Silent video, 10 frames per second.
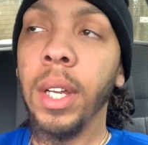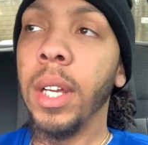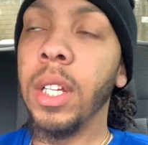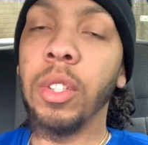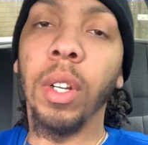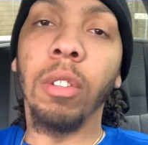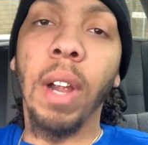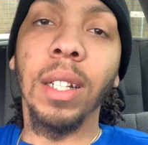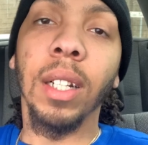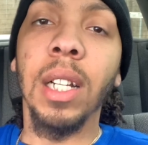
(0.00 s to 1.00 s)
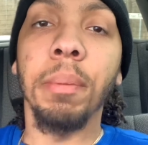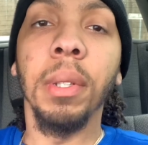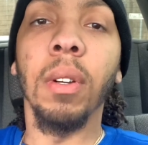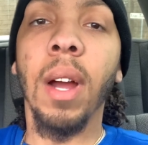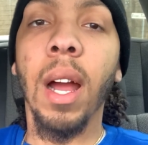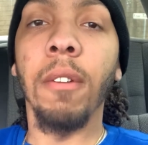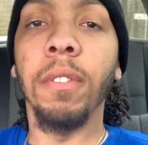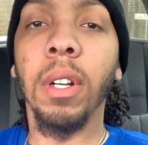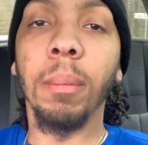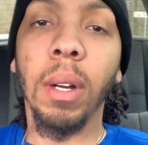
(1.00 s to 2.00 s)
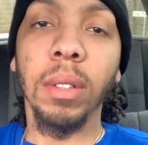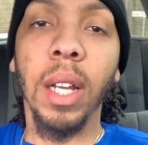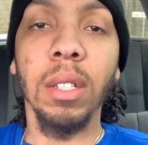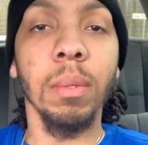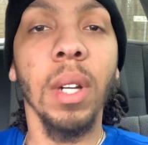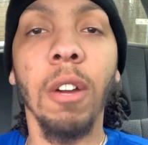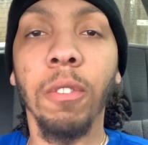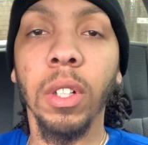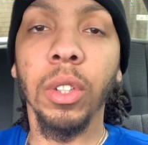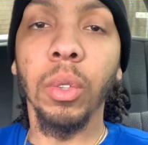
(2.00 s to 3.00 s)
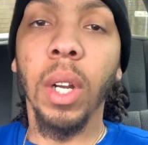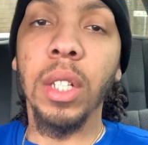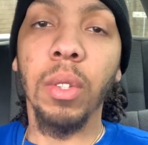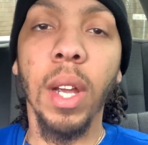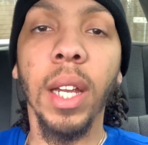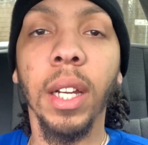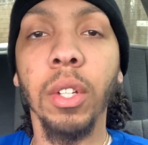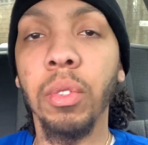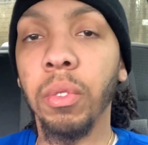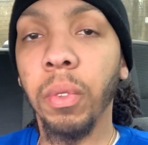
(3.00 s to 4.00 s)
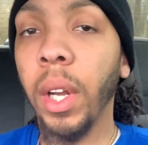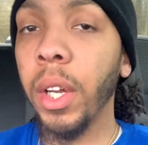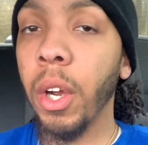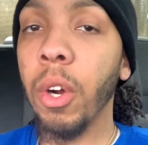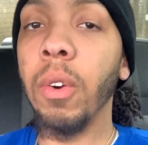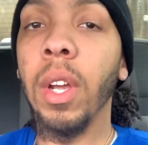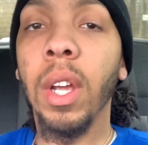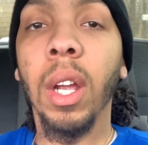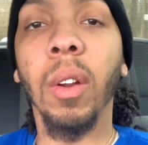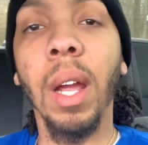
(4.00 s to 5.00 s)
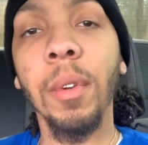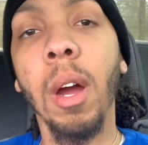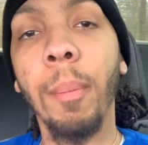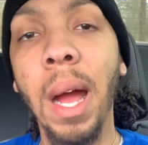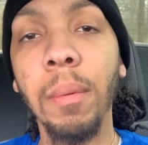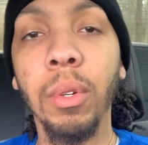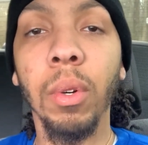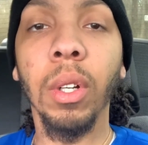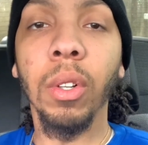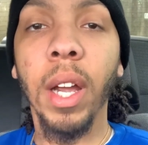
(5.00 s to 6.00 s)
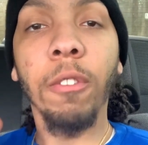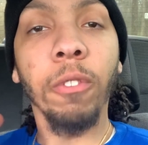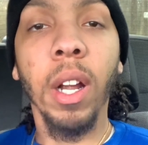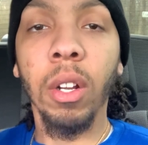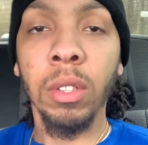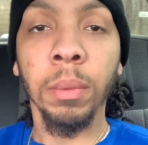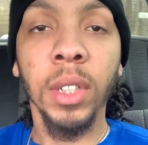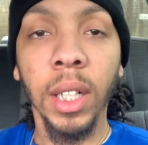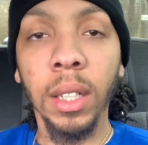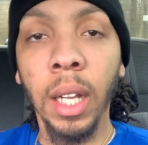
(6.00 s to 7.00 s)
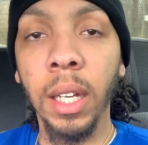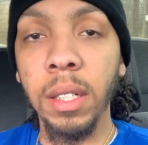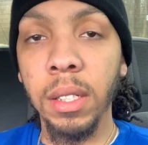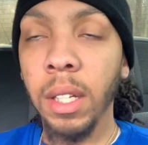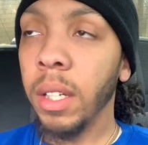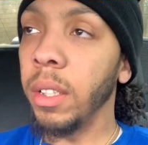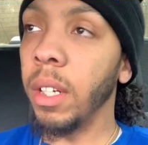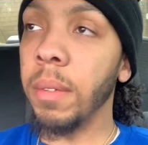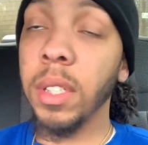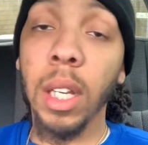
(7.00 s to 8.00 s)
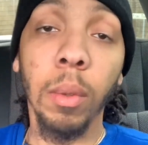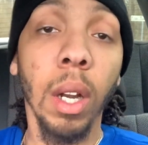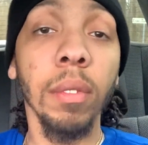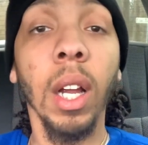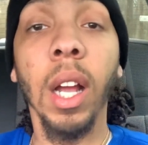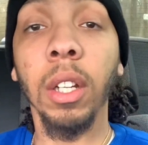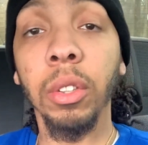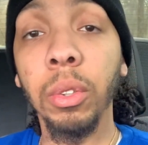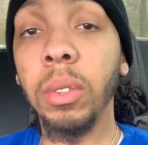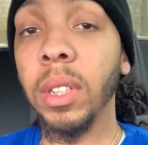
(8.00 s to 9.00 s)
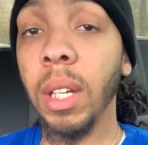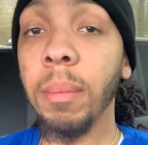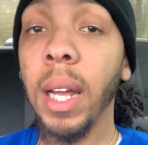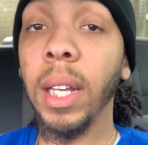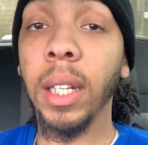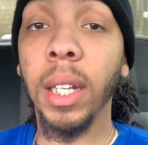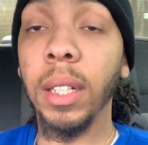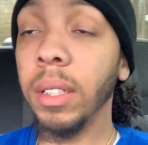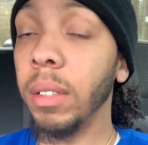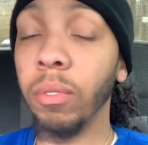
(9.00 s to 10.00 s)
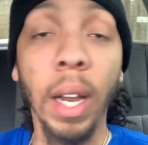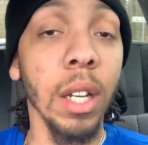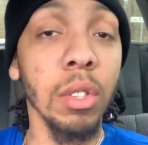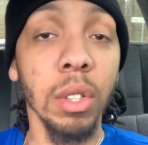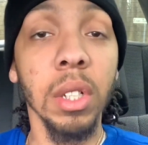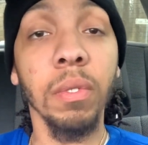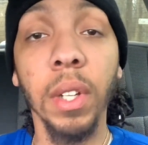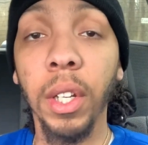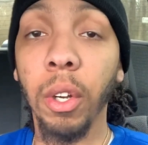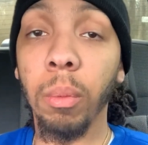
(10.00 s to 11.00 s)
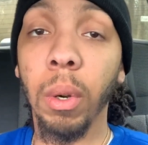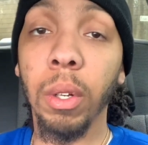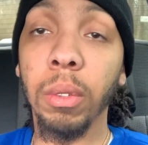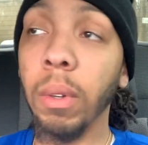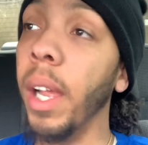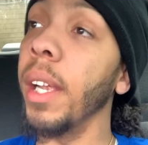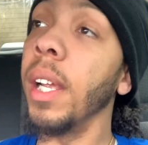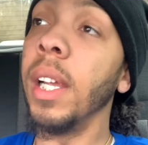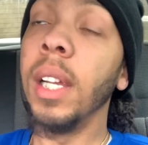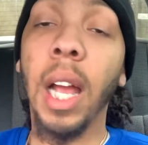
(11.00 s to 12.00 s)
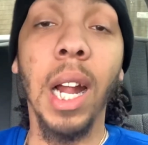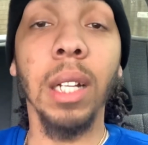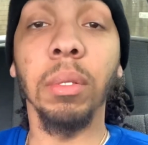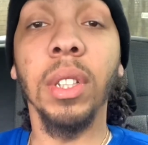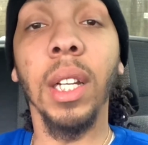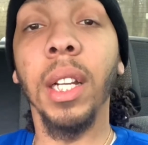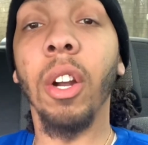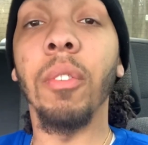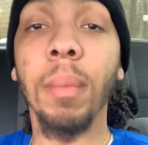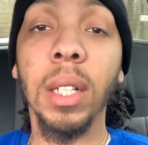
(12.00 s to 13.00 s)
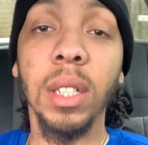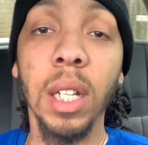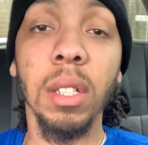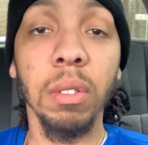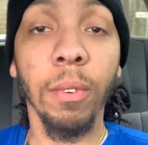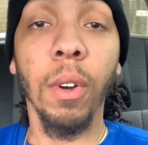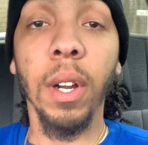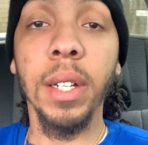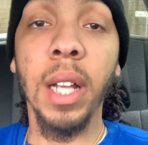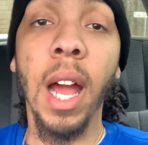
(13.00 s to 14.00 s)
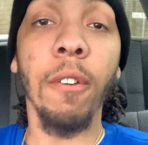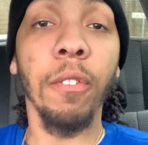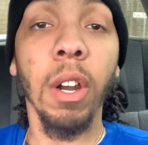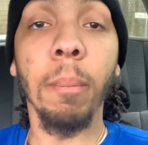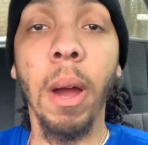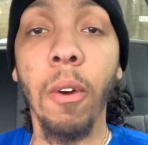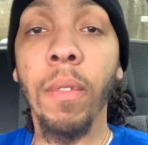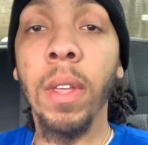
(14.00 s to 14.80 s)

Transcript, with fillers: it's only right that I speak on how I feel about that. So without further ado, let's go ahead and get into the video. Grab y'all popcorn, go ahead fry y'all some chicken nuggets. You know what I'm saying? Whatever y'all gotta do, cause I'm about to get right into this video, bro. Like, I got some shit to get off my chest as far as how I feel about